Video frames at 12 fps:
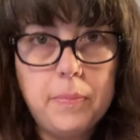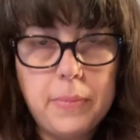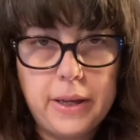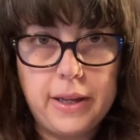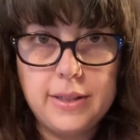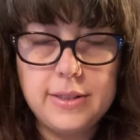
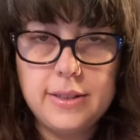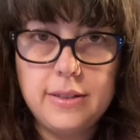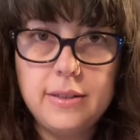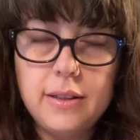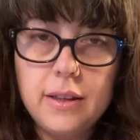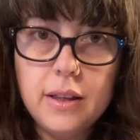But
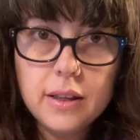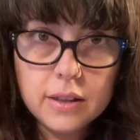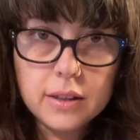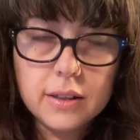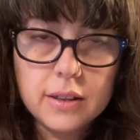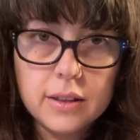
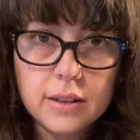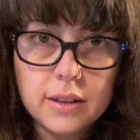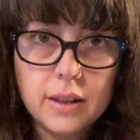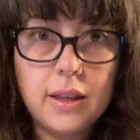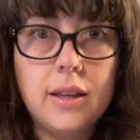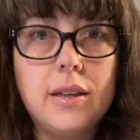
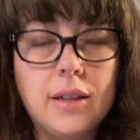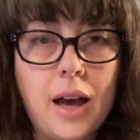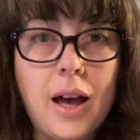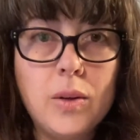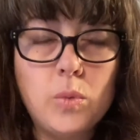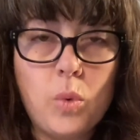
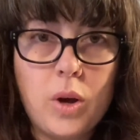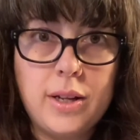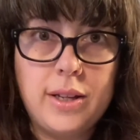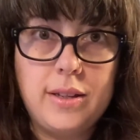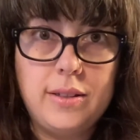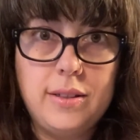God
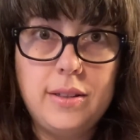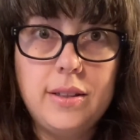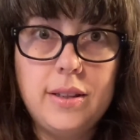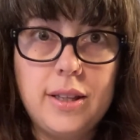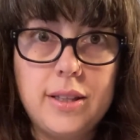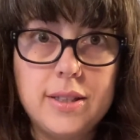wanted
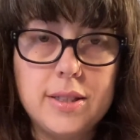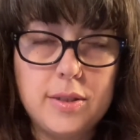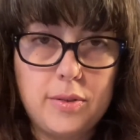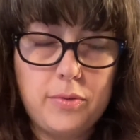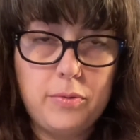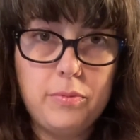
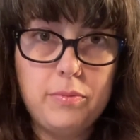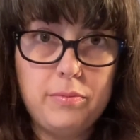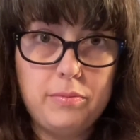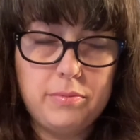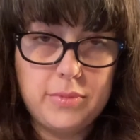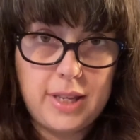his
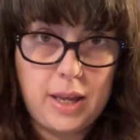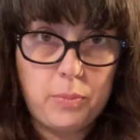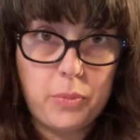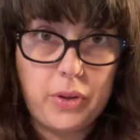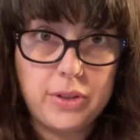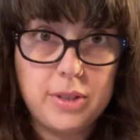
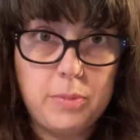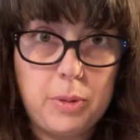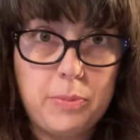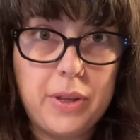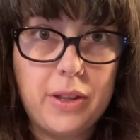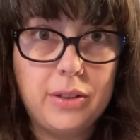temple to be
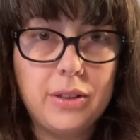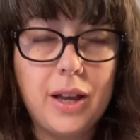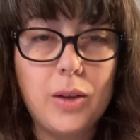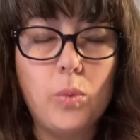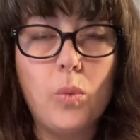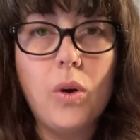built.
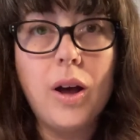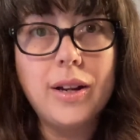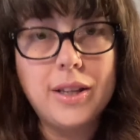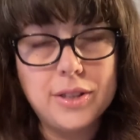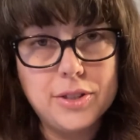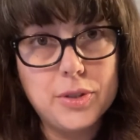God
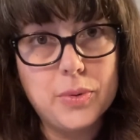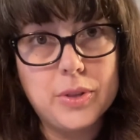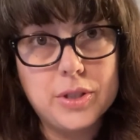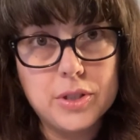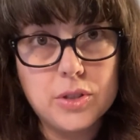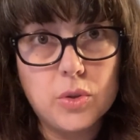wanted to
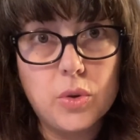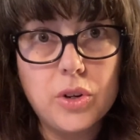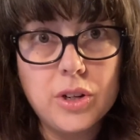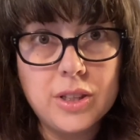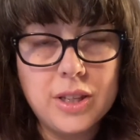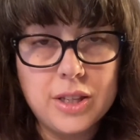
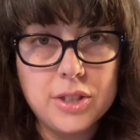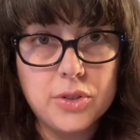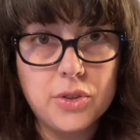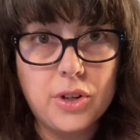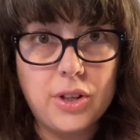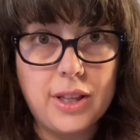restore the
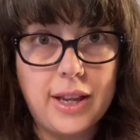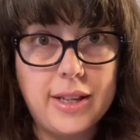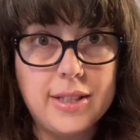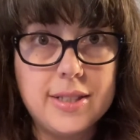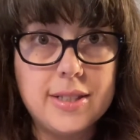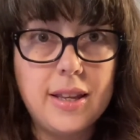
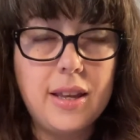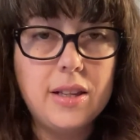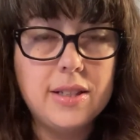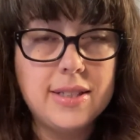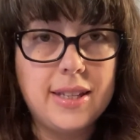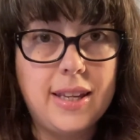Israelites
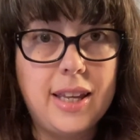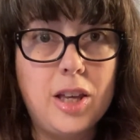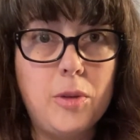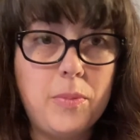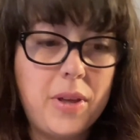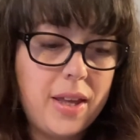to
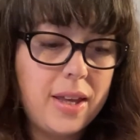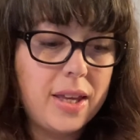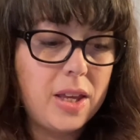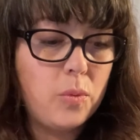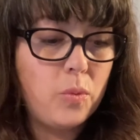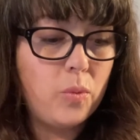him.
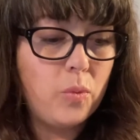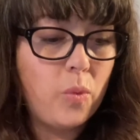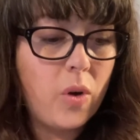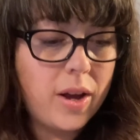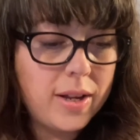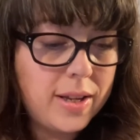He
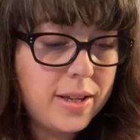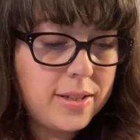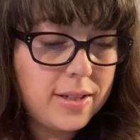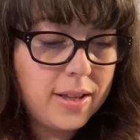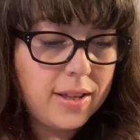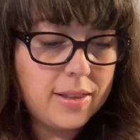
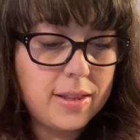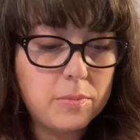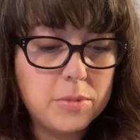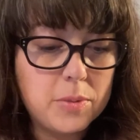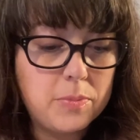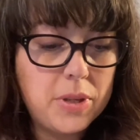wanted
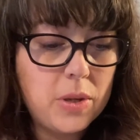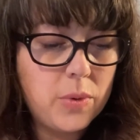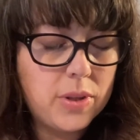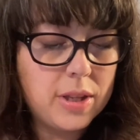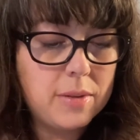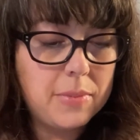them to be
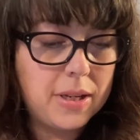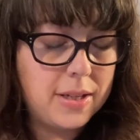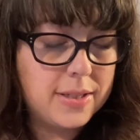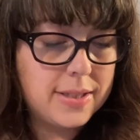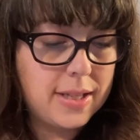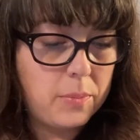with him in
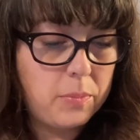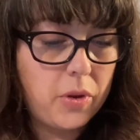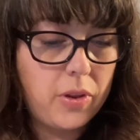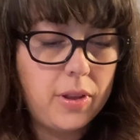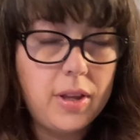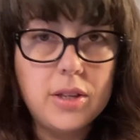his
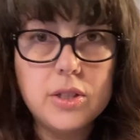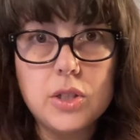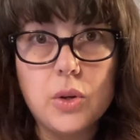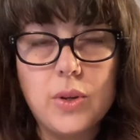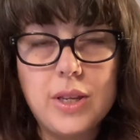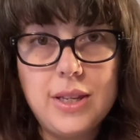temple.
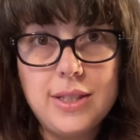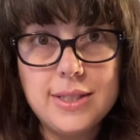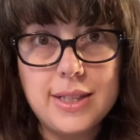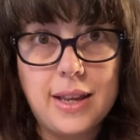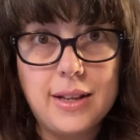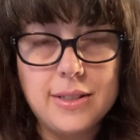So he
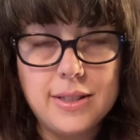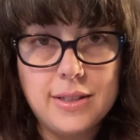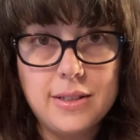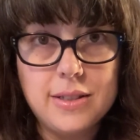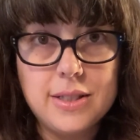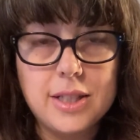sent
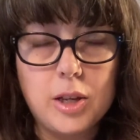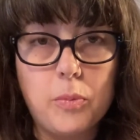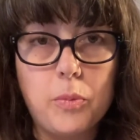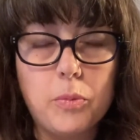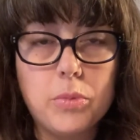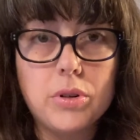
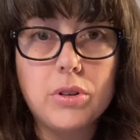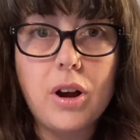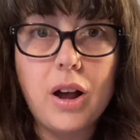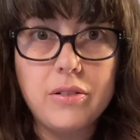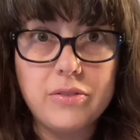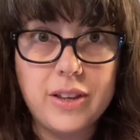some
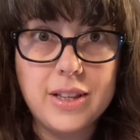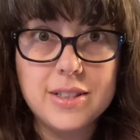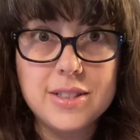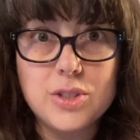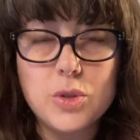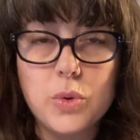
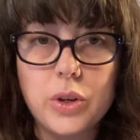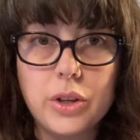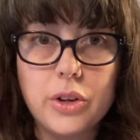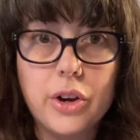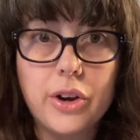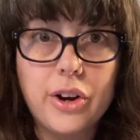prophets to
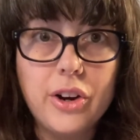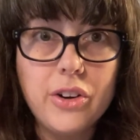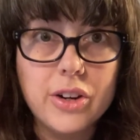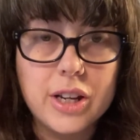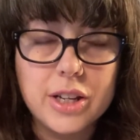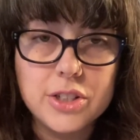
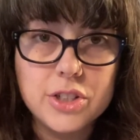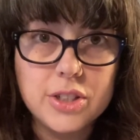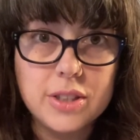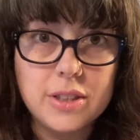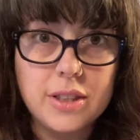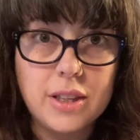encourage
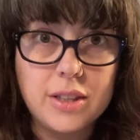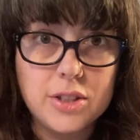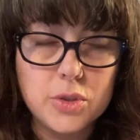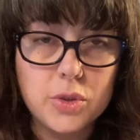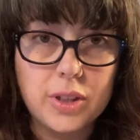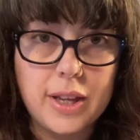the
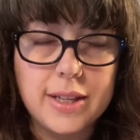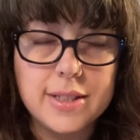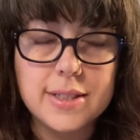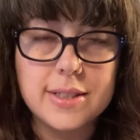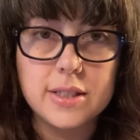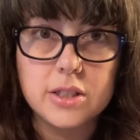
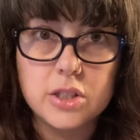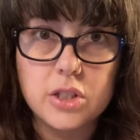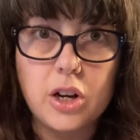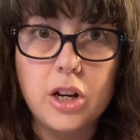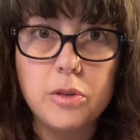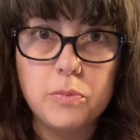Israelites to
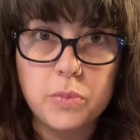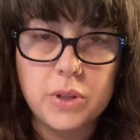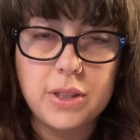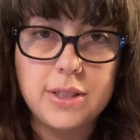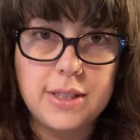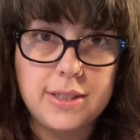start
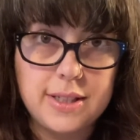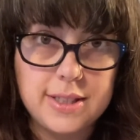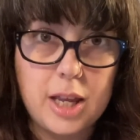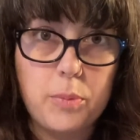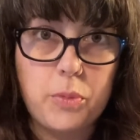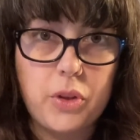building the
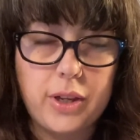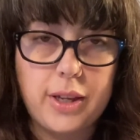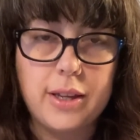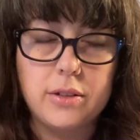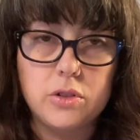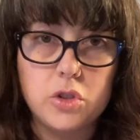temple again.